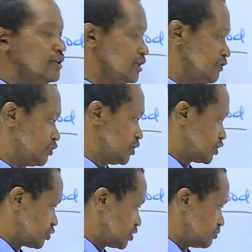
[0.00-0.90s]
if you
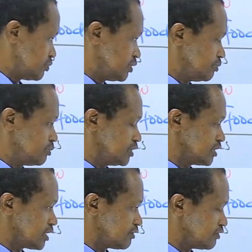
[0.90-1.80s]
want to
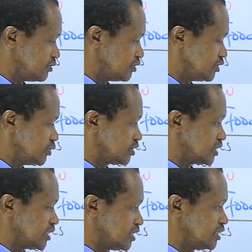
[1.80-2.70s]
preserve food
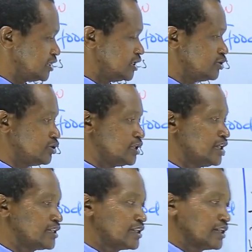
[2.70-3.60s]
using honey, they
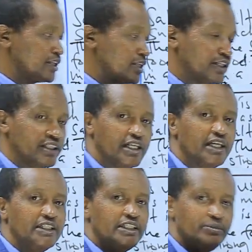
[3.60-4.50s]
just take the honey
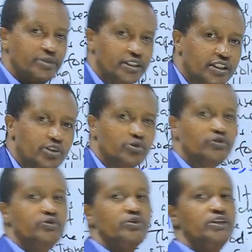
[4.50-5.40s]
and dip it into
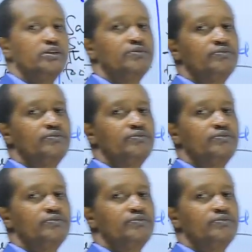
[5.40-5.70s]
food.